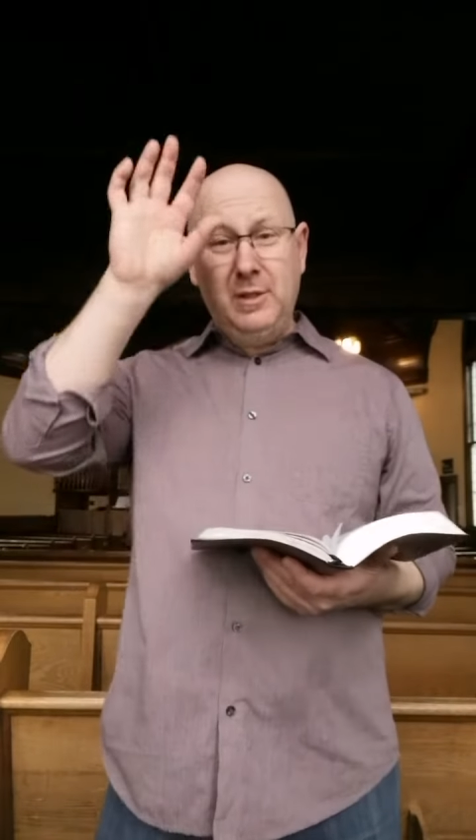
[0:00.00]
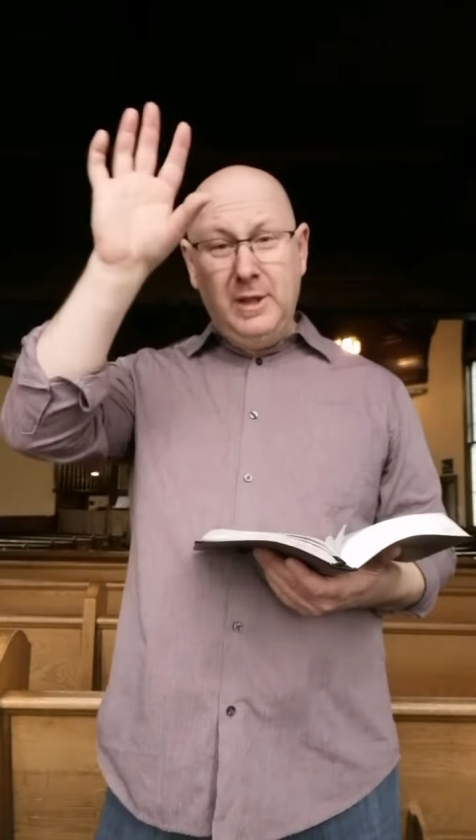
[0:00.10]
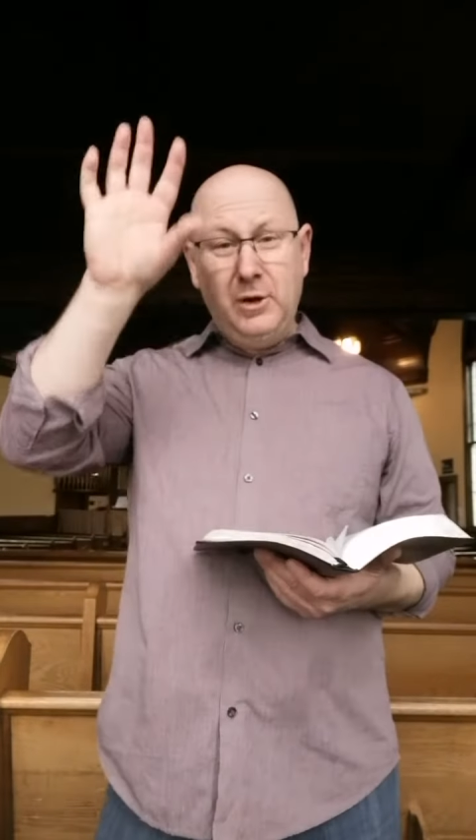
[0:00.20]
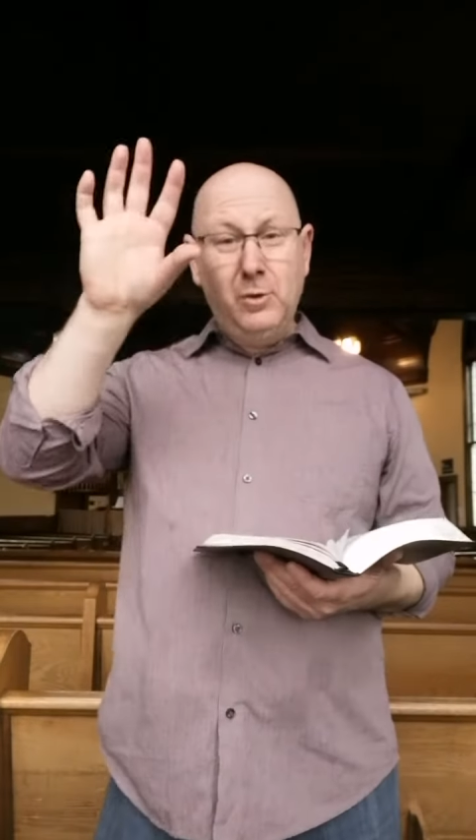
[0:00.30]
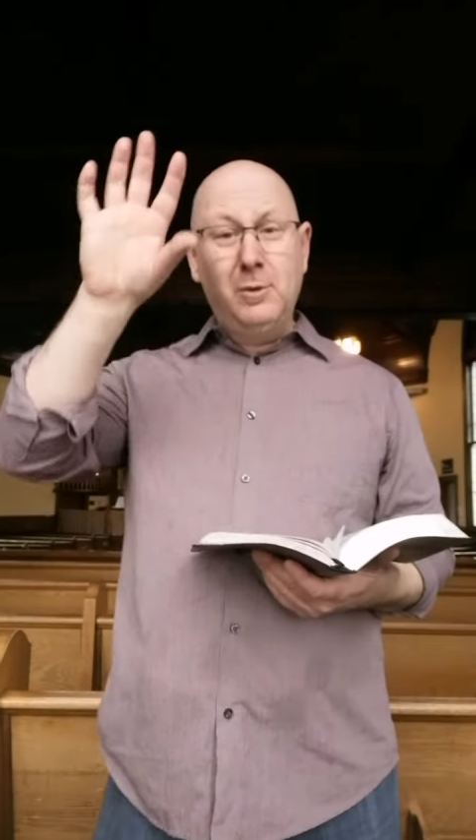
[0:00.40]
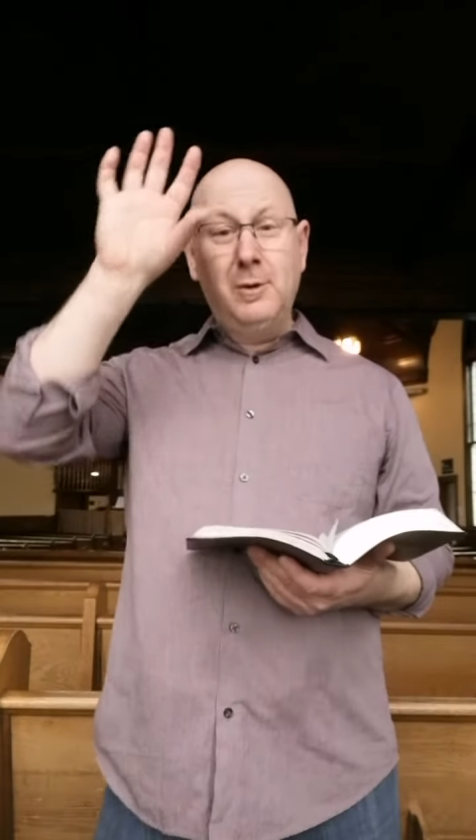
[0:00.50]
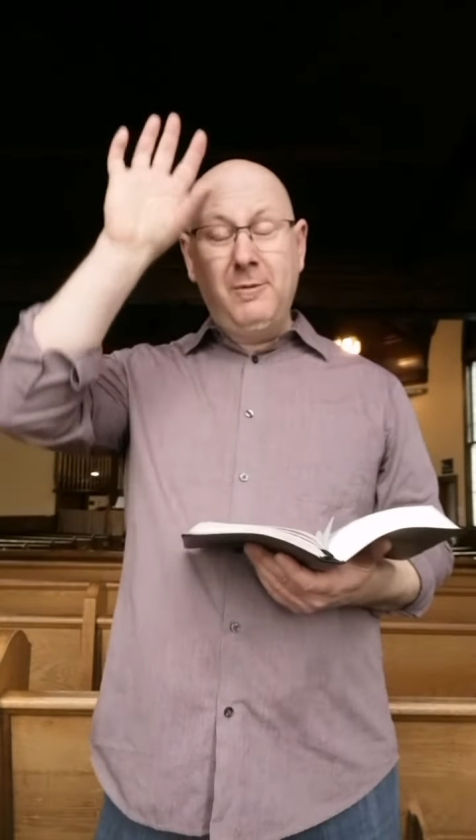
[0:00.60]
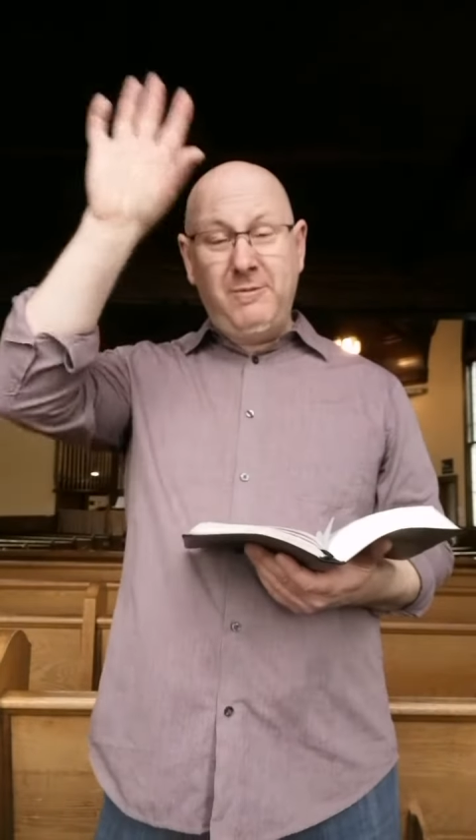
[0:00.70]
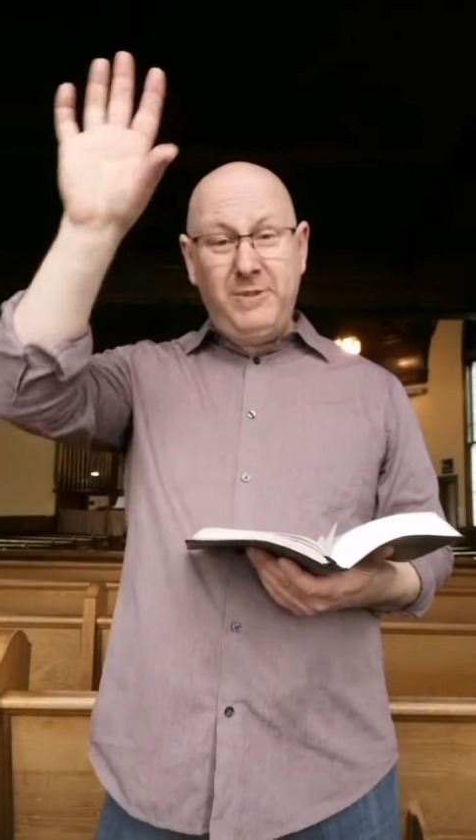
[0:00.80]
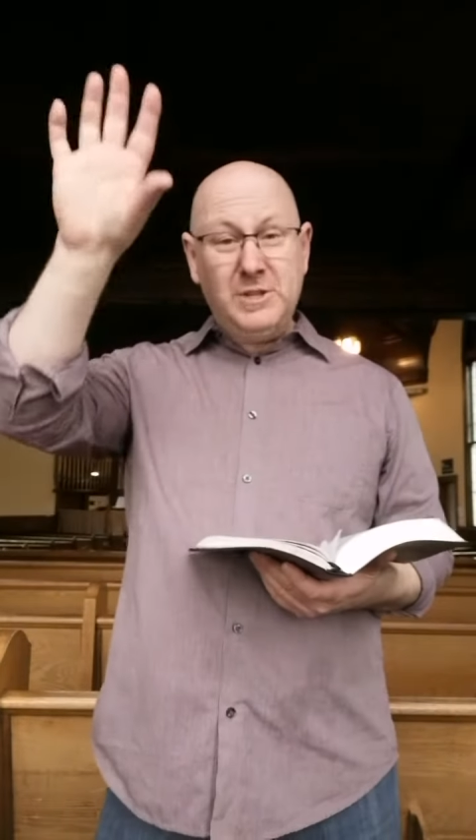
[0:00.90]

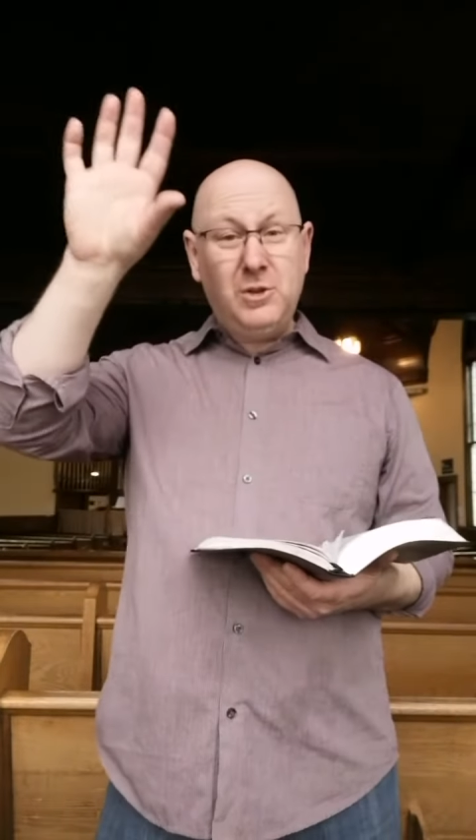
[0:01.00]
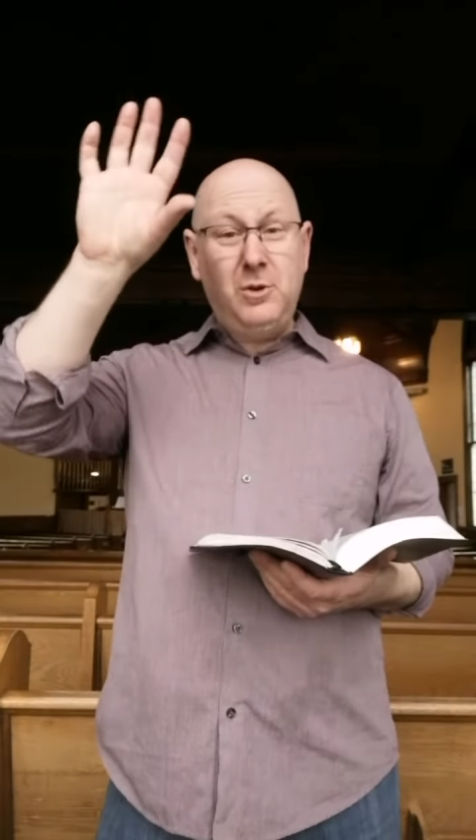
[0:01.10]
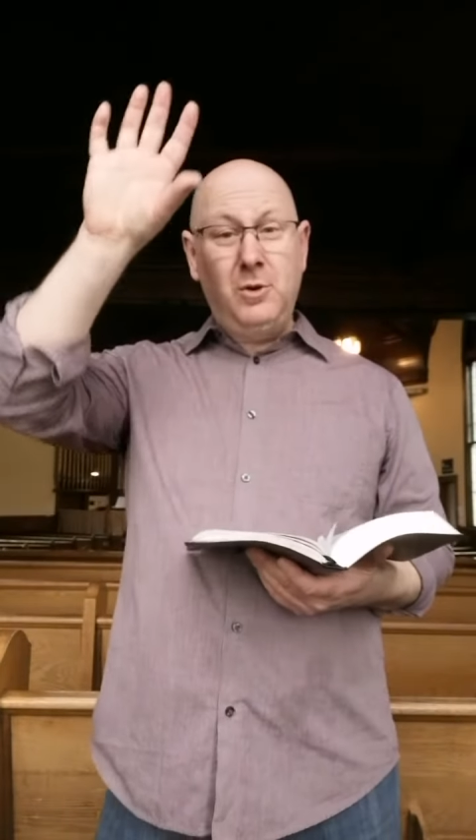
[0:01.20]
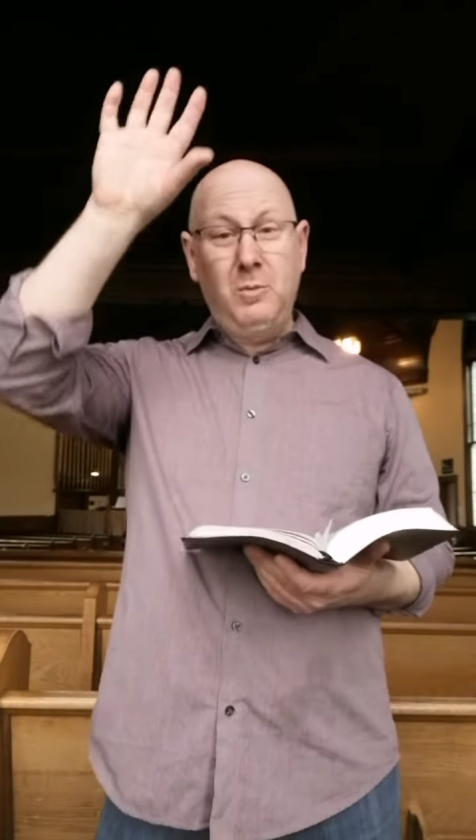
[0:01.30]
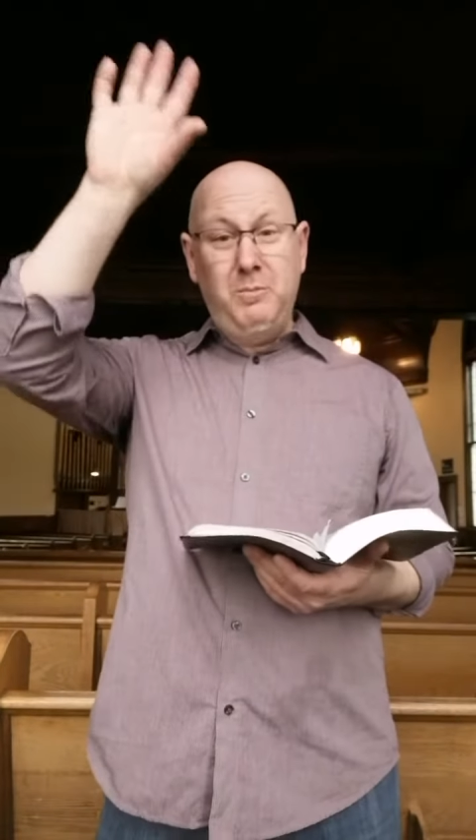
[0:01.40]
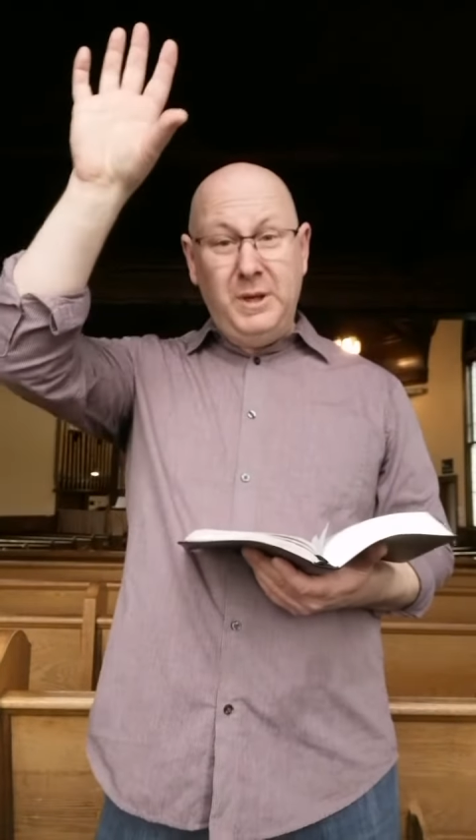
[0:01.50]
literal physical